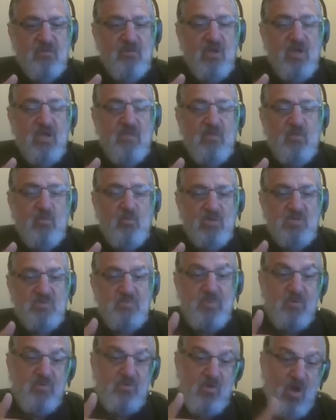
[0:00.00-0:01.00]
that works
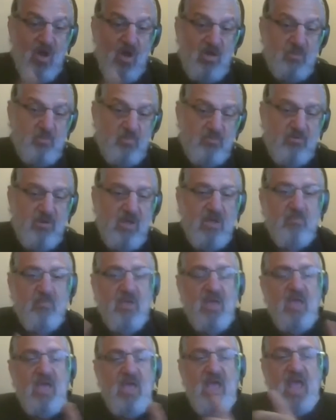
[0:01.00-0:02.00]
both on-prem
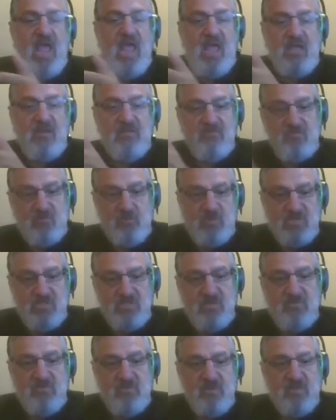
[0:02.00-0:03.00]
and for my
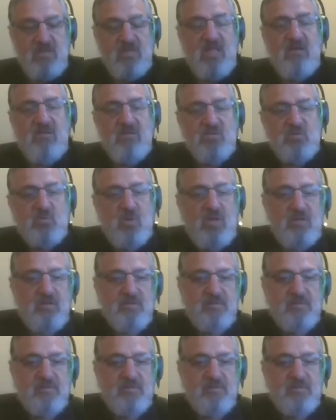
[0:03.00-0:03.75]
stuff in the cloud as well.